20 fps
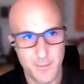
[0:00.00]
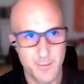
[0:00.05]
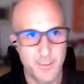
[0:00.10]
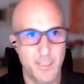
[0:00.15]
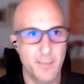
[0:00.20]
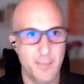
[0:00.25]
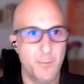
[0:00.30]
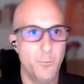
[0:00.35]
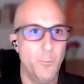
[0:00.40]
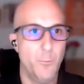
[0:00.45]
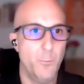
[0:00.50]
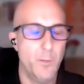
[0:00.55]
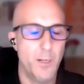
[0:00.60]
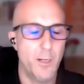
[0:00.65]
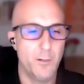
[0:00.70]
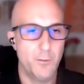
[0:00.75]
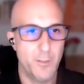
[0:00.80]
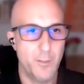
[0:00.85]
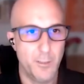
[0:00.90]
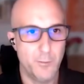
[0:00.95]
that we
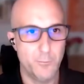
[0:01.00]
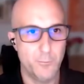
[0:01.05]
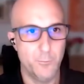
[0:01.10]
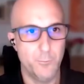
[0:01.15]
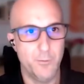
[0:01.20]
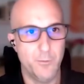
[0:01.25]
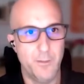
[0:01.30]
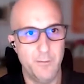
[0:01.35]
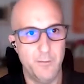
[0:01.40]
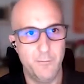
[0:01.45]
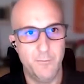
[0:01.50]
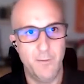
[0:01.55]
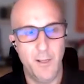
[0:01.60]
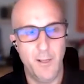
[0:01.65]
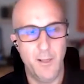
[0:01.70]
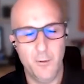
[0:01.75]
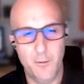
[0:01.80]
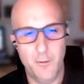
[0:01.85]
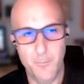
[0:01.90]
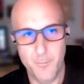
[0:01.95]
are going to
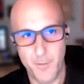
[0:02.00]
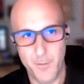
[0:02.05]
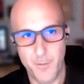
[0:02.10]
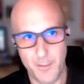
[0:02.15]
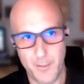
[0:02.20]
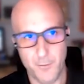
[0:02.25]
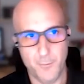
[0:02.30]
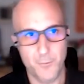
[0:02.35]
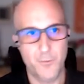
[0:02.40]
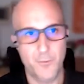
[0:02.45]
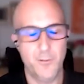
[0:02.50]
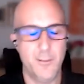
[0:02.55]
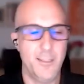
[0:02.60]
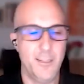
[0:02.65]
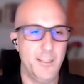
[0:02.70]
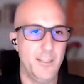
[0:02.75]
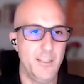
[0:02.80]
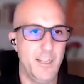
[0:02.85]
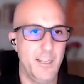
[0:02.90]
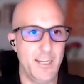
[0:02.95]
develop and
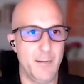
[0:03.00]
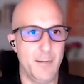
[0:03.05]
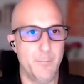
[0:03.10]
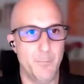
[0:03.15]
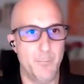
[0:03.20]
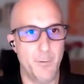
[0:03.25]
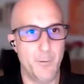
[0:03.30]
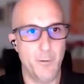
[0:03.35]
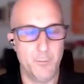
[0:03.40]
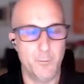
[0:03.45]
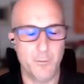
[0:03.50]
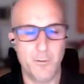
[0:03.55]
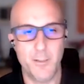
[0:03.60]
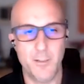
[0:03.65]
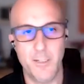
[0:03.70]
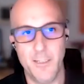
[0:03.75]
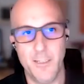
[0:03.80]
consolidate like a product